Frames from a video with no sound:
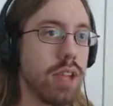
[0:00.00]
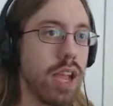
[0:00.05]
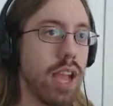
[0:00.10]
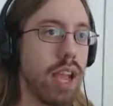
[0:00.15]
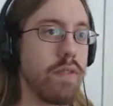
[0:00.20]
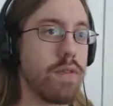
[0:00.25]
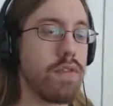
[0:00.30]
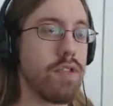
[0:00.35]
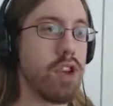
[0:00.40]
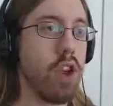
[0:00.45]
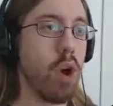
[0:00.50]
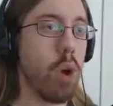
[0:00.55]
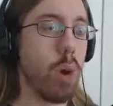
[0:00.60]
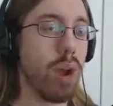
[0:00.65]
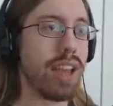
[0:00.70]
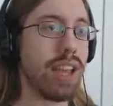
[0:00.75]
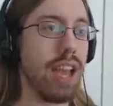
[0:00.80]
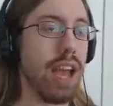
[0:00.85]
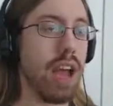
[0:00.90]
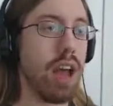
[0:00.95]
I have no
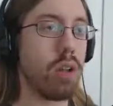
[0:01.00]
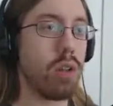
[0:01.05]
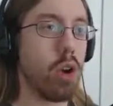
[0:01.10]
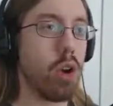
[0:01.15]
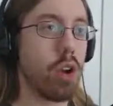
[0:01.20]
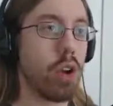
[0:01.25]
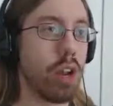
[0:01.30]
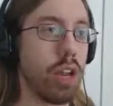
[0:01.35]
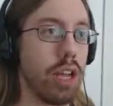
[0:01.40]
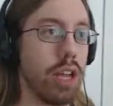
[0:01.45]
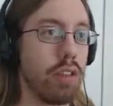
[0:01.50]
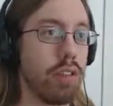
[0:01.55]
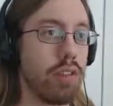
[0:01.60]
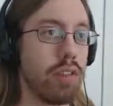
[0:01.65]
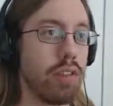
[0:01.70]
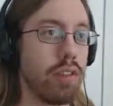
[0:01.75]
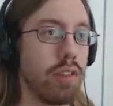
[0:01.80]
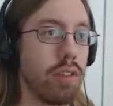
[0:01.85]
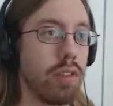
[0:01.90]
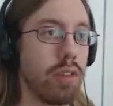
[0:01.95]
idea how long it
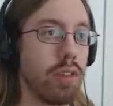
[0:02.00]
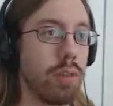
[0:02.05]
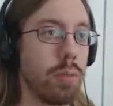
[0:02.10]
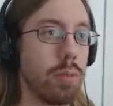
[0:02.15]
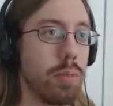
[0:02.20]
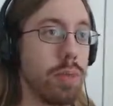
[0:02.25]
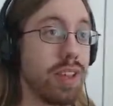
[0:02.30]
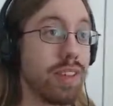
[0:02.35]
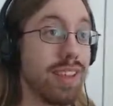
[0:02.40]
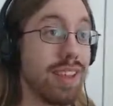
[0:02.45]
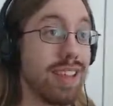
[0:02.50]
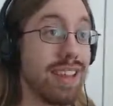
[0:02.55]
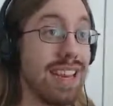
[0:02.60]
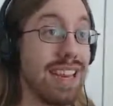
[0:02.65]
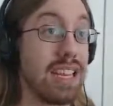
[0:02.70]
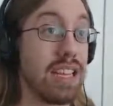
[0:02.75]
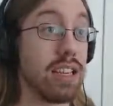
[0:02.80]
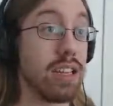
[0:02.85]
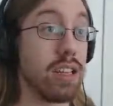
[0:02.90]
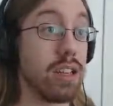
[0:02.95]
is because I
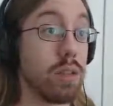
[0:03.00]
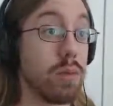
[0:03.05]
didn't